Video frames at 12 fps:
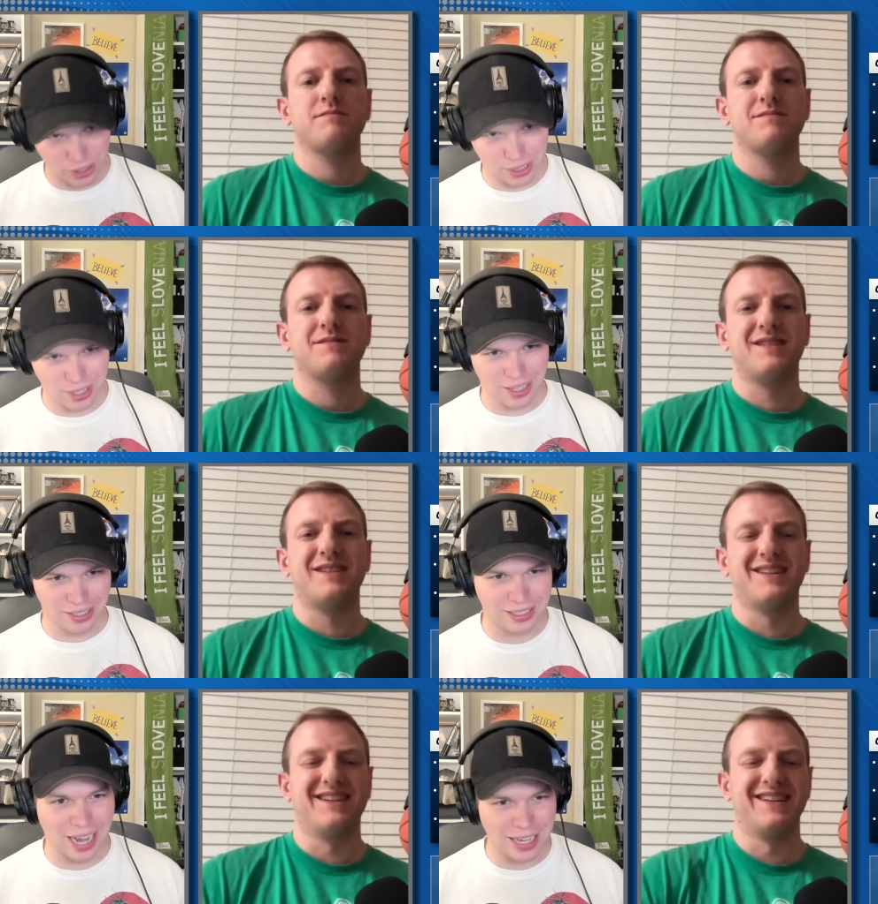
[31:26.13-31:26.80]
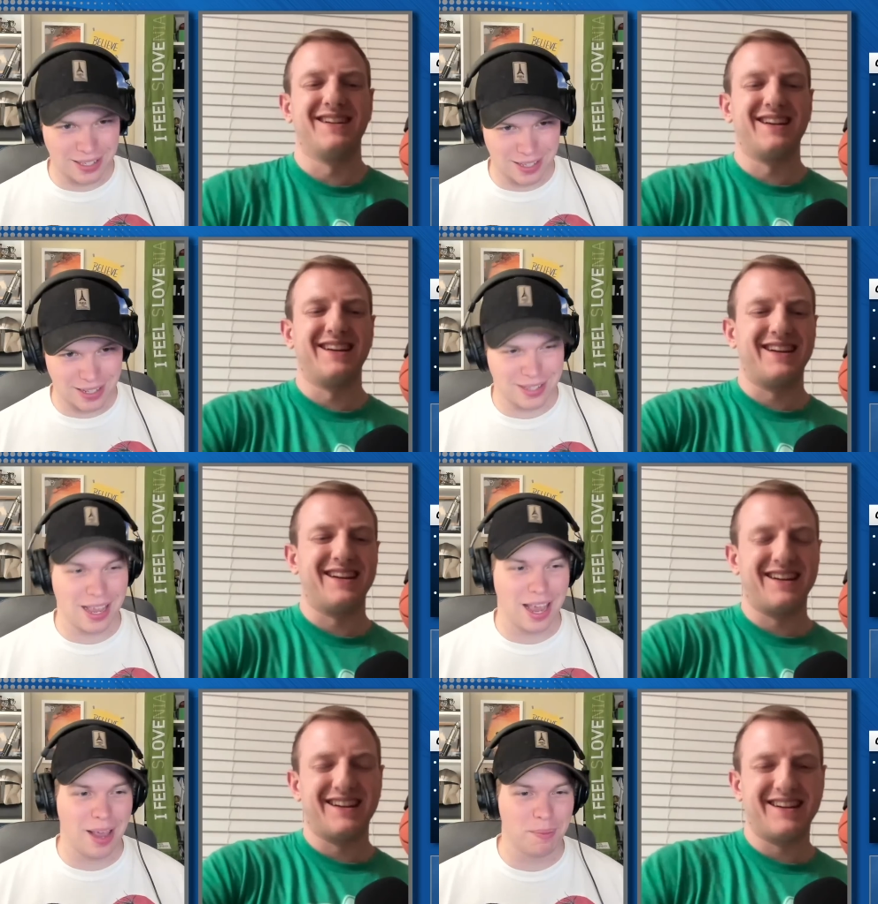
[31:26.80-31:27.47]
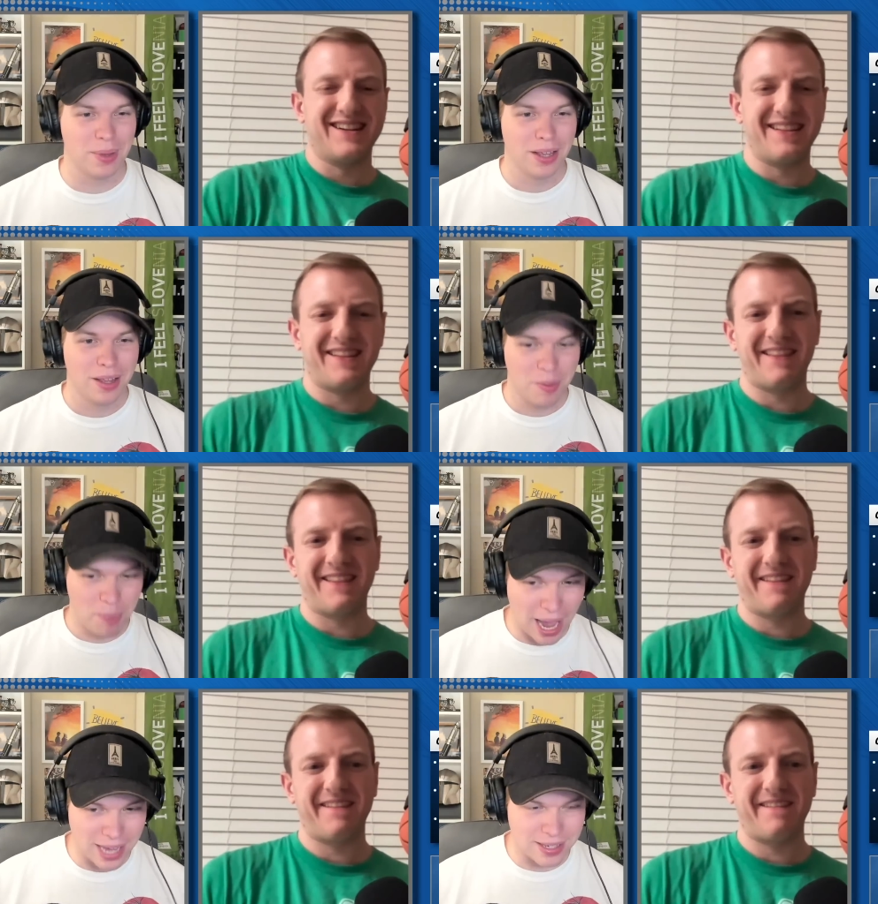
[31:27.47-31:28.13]
Speaker 1: the size is the same.
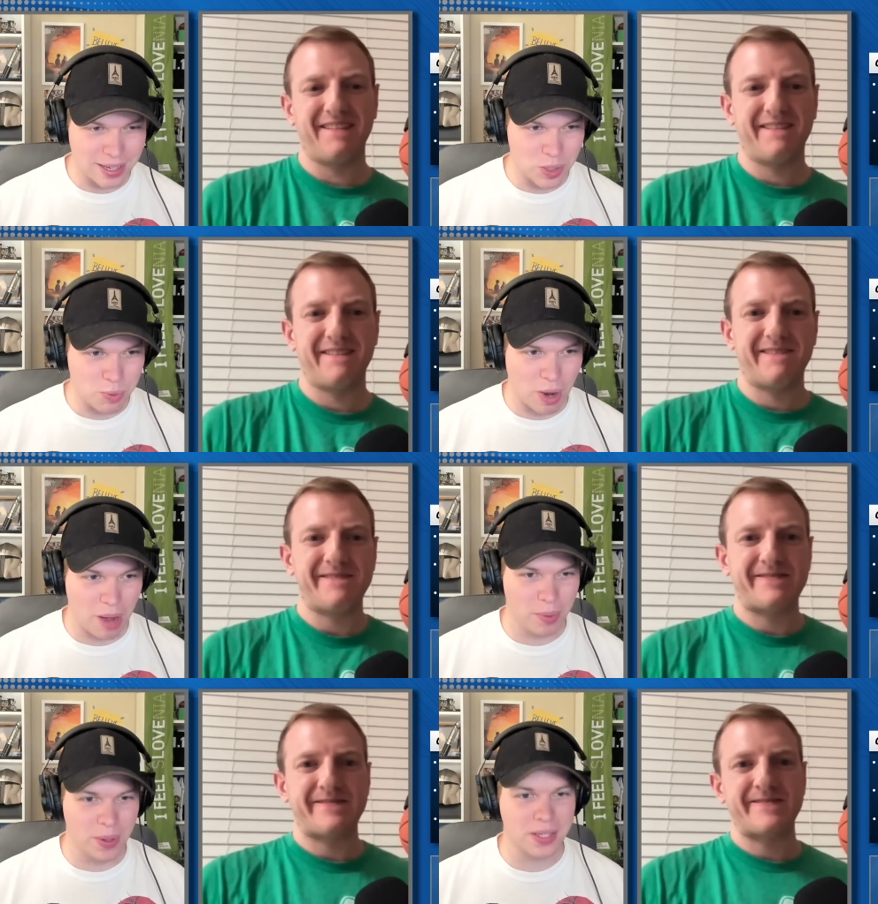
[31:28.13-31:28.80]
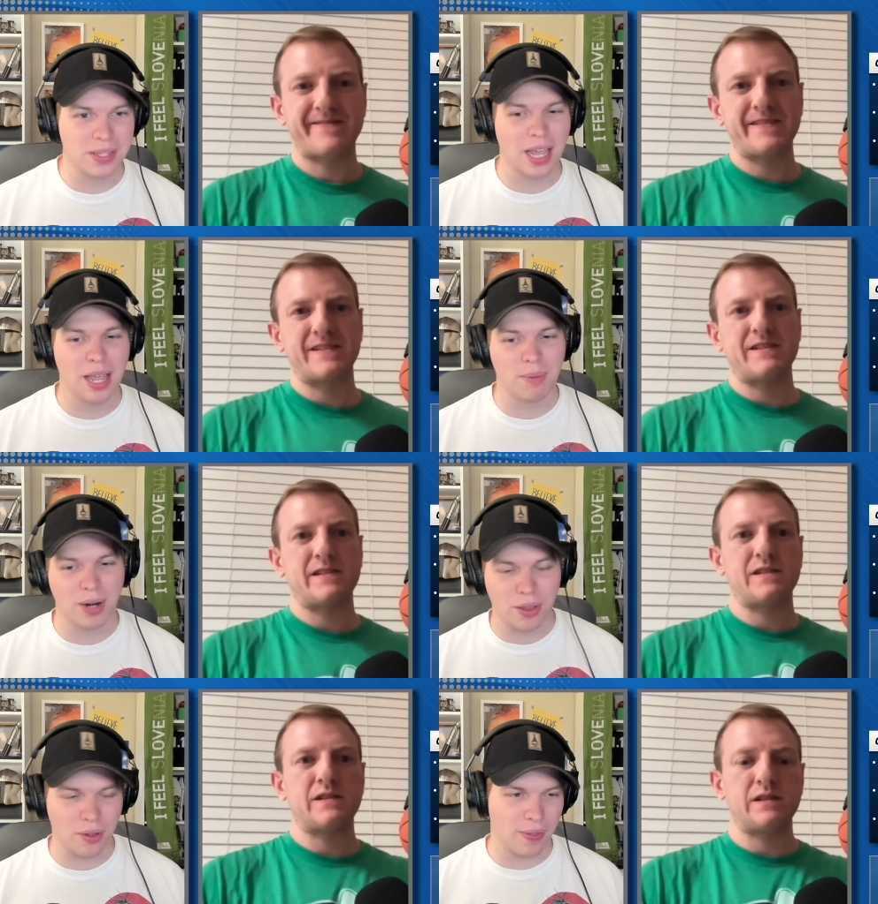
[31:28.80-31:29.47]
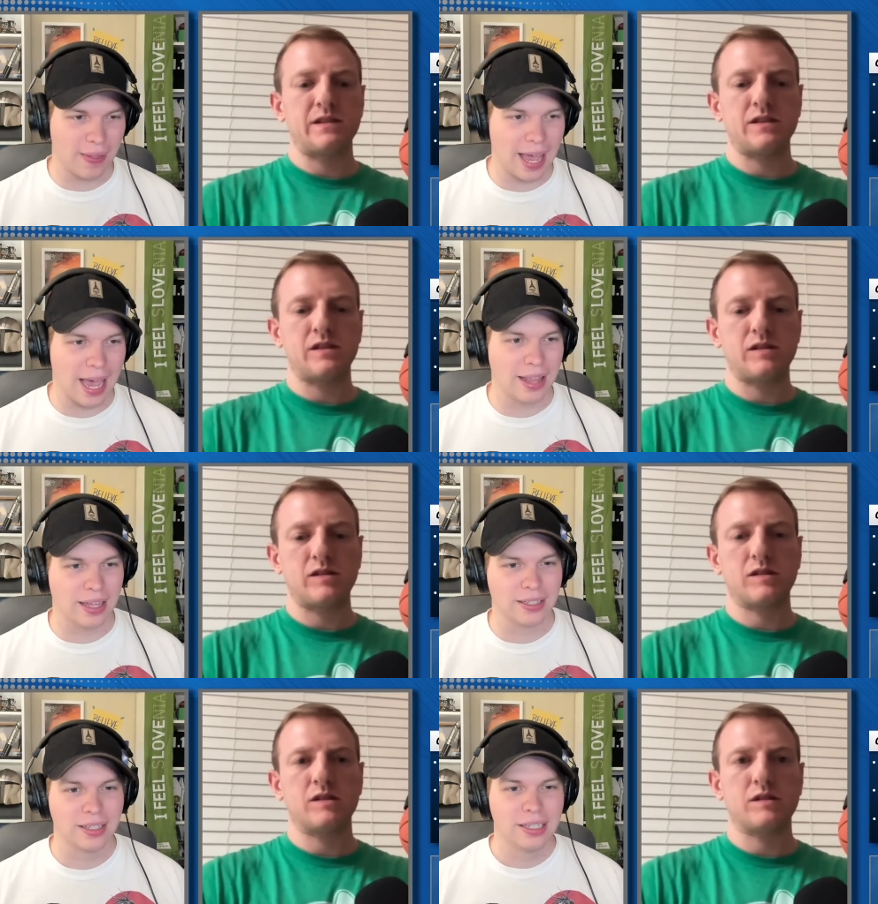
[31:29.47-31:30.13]
Passing is probably the same. And other than that,
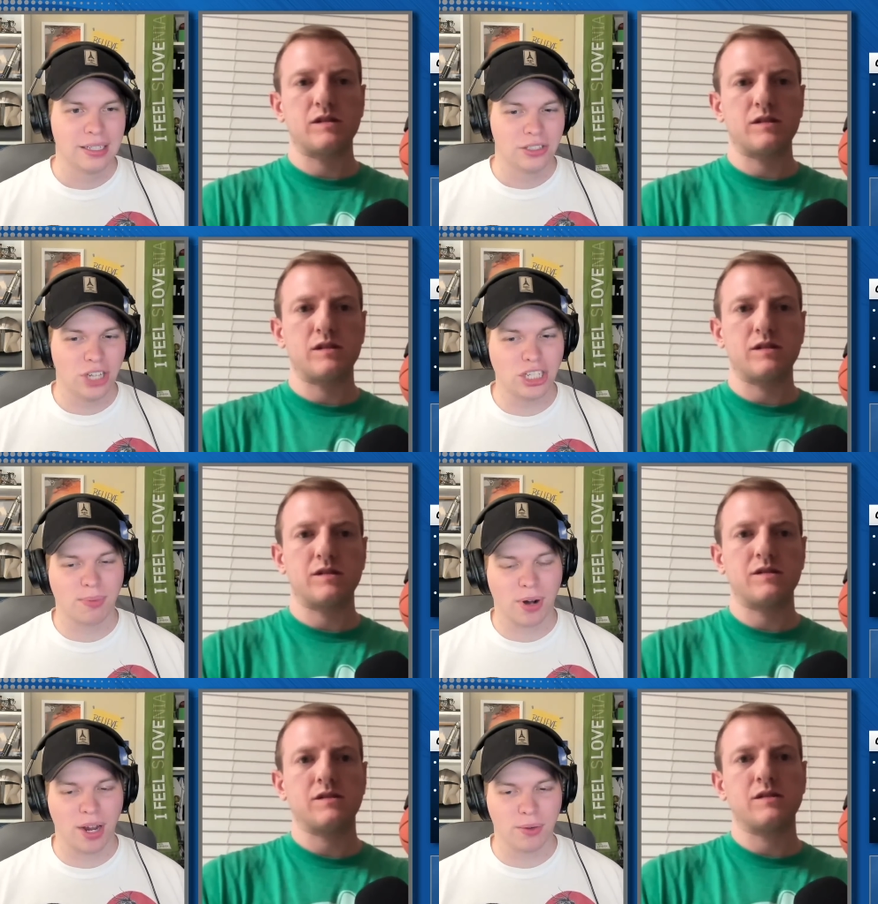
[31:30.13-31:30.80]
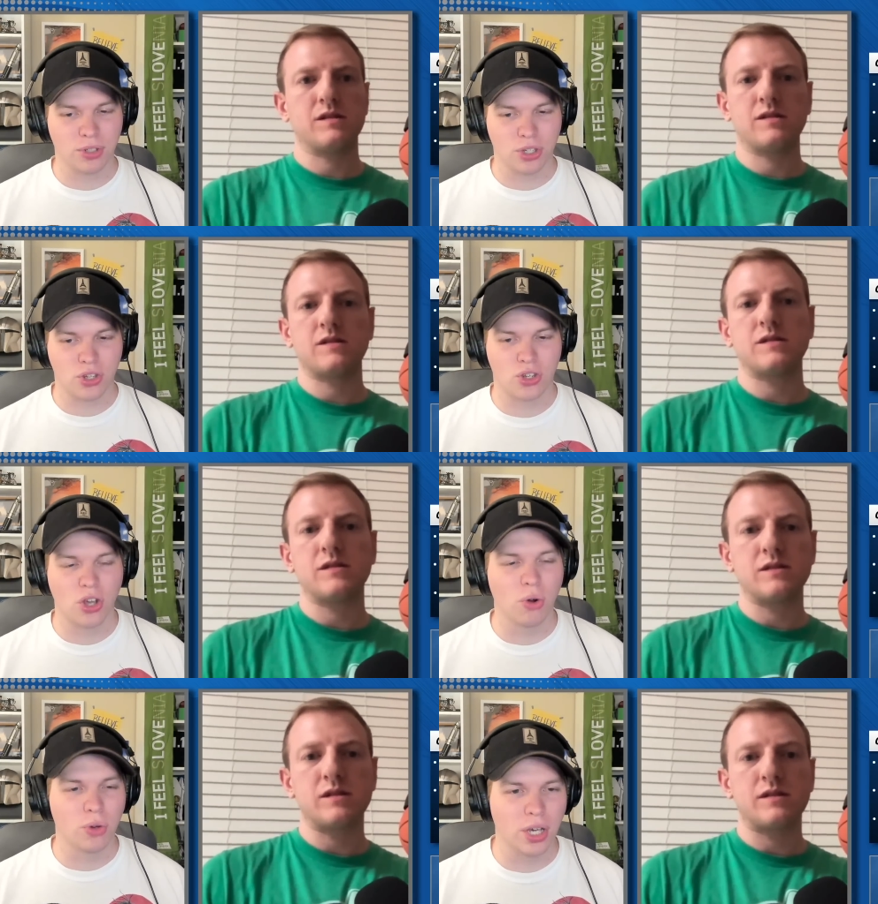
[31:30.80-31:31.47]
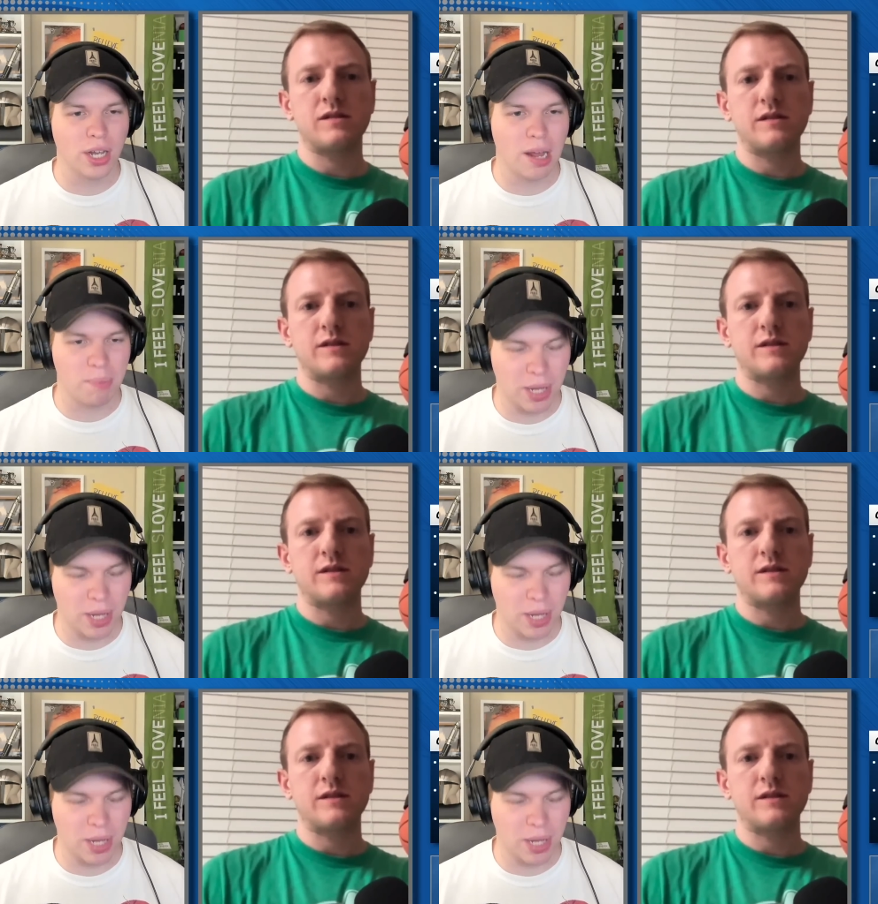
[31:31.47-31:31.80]
like JJ Barea was just so good at